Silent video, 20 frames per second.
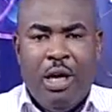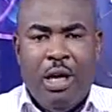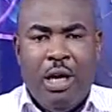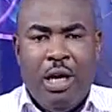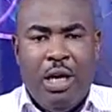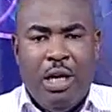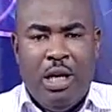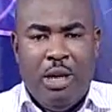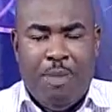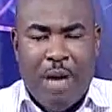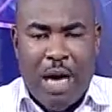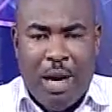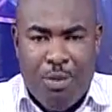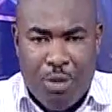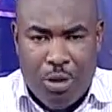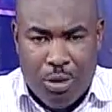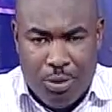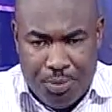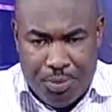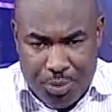In the
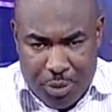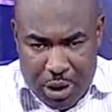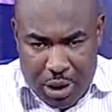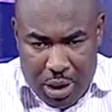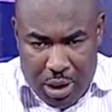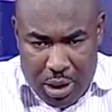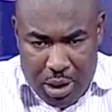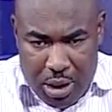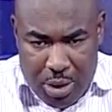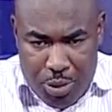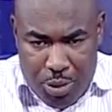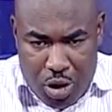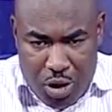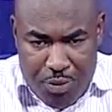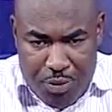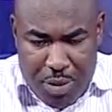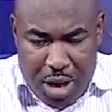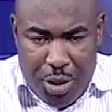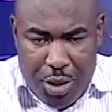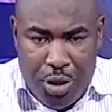Bible, the book of
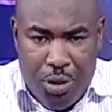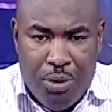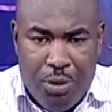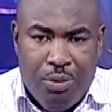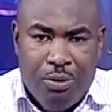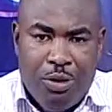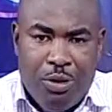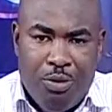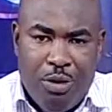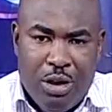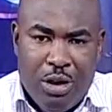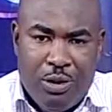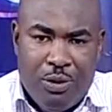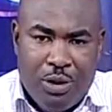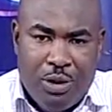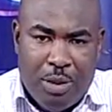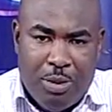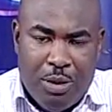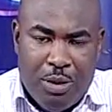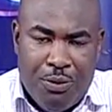Matthew,
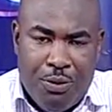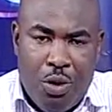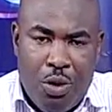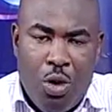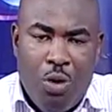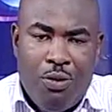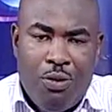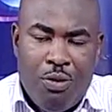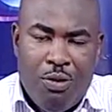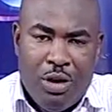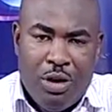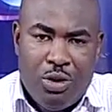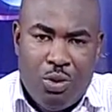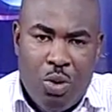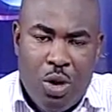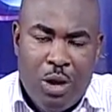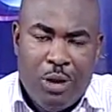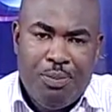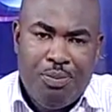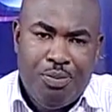chapter 4, from verse
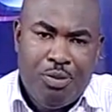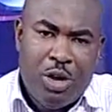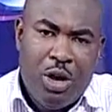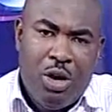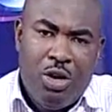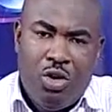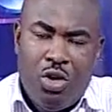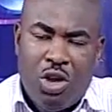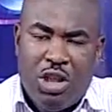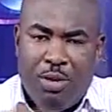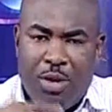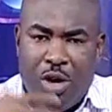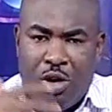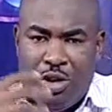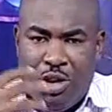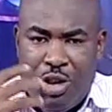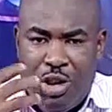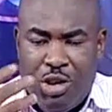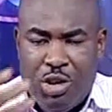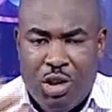1, talks about
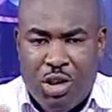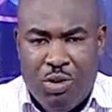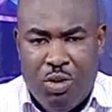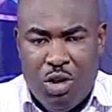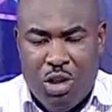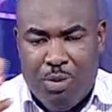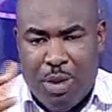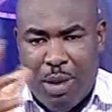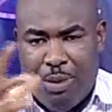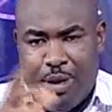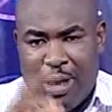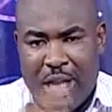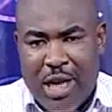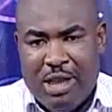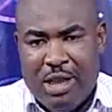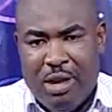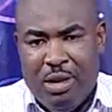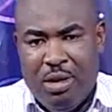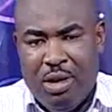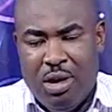Jesus who was baptized
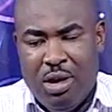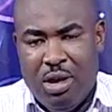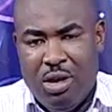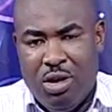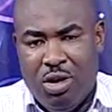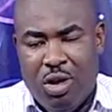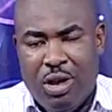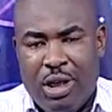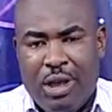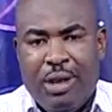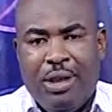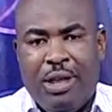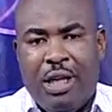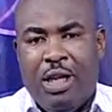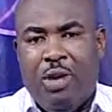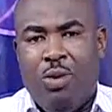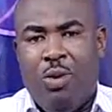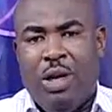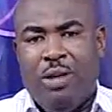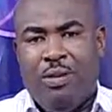in the Jordan, then he
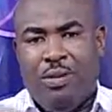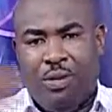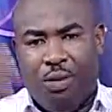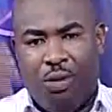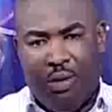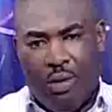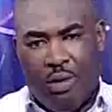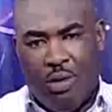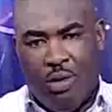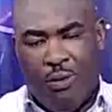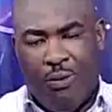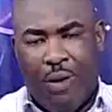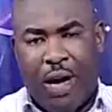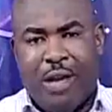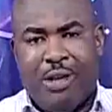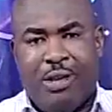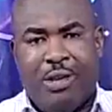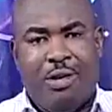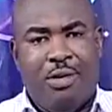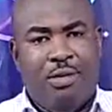went to
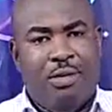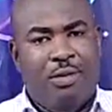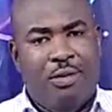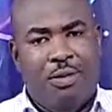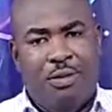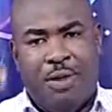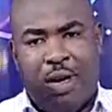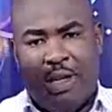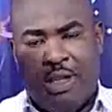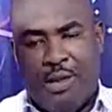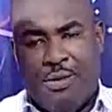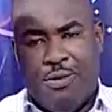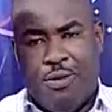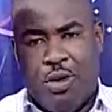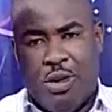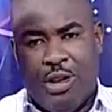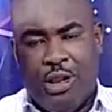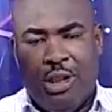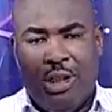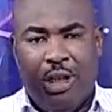fast. Fasted
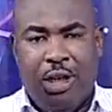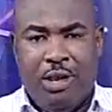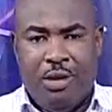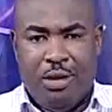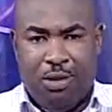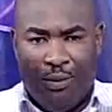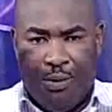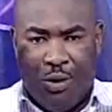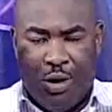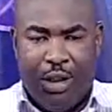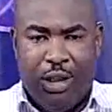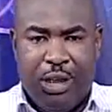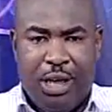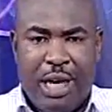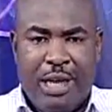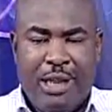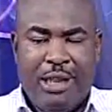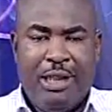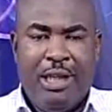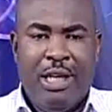40 days, 40
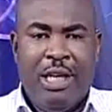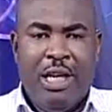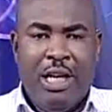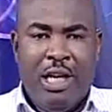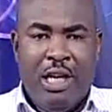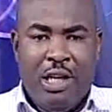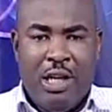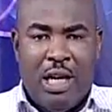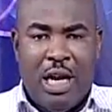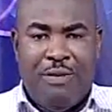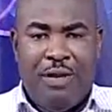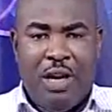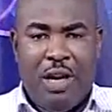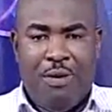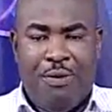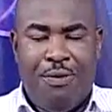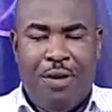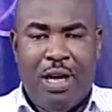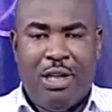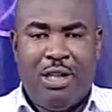nights. Then after the
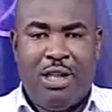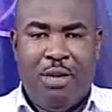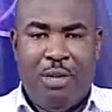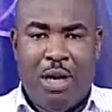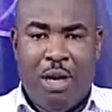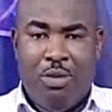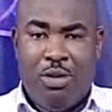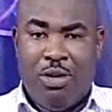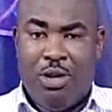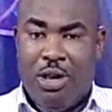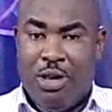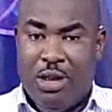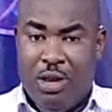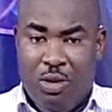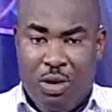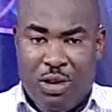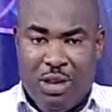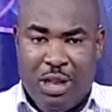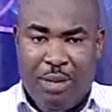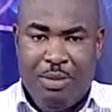fasting, the Bible says he
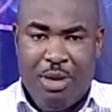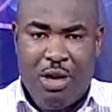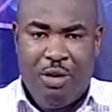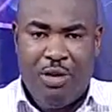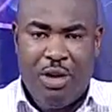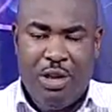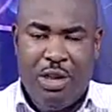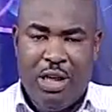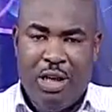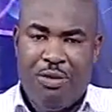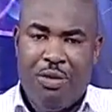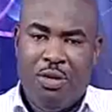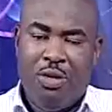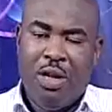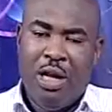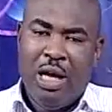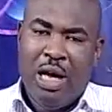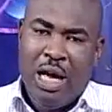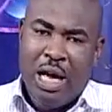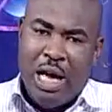was tempted of the devil,
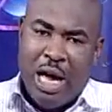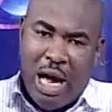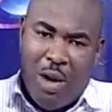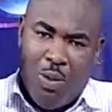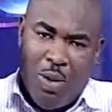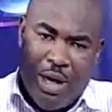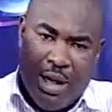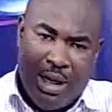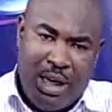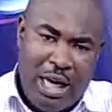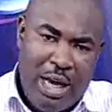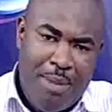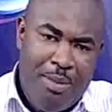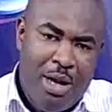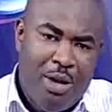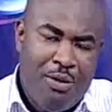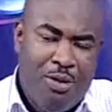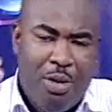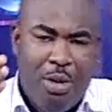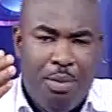and when he came down
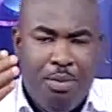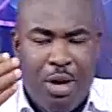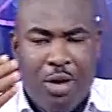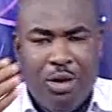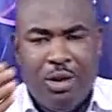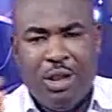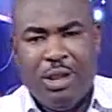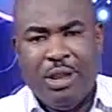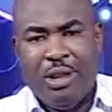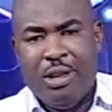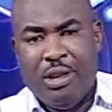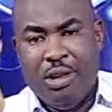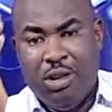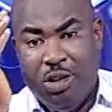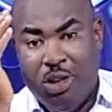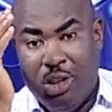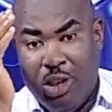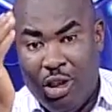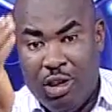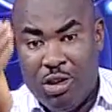from the mountain,
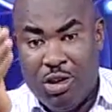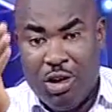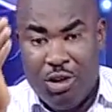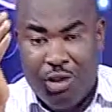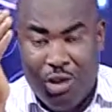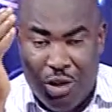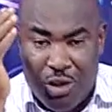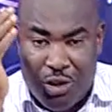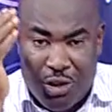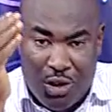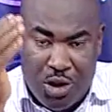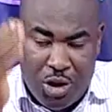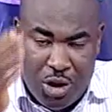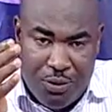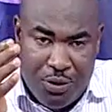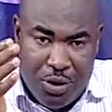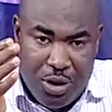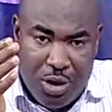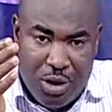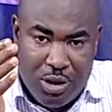Jesus, the Son of
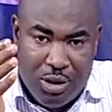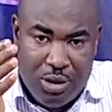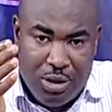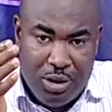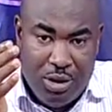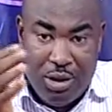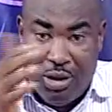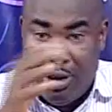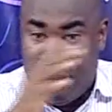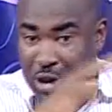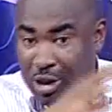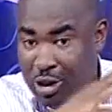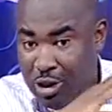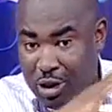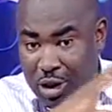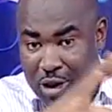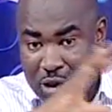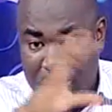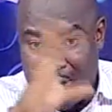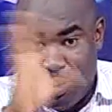God,
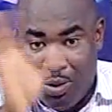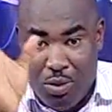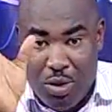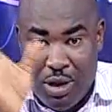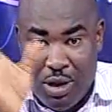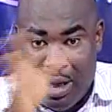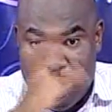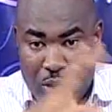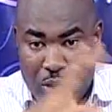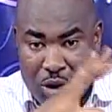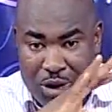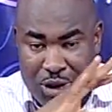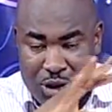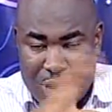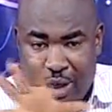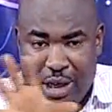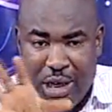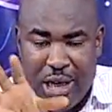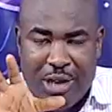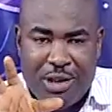Jesus, the one that was
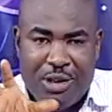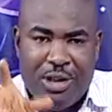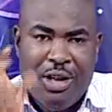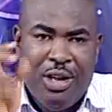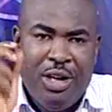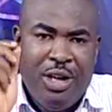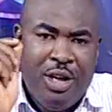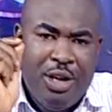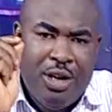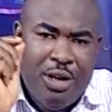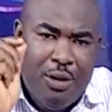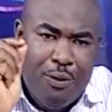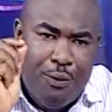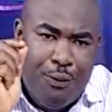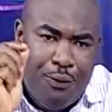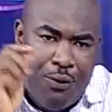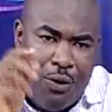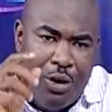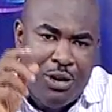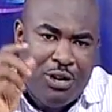sinless, the
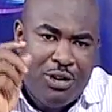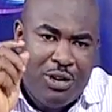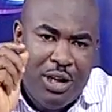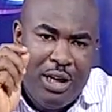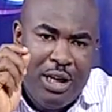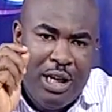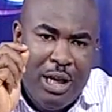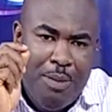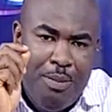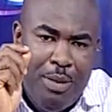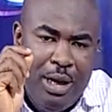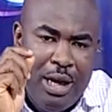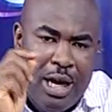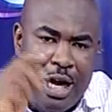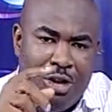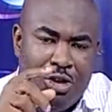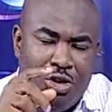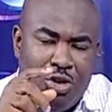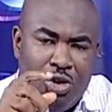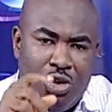first thing he began
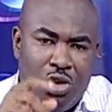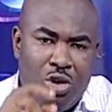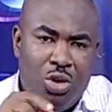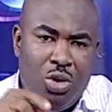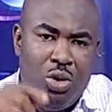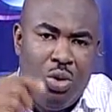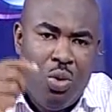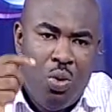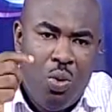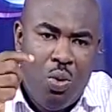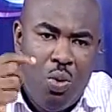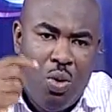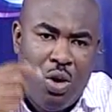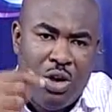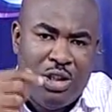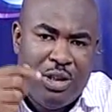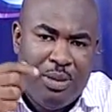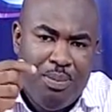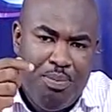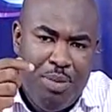to do was
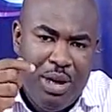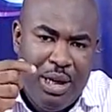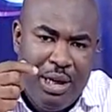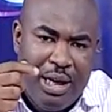he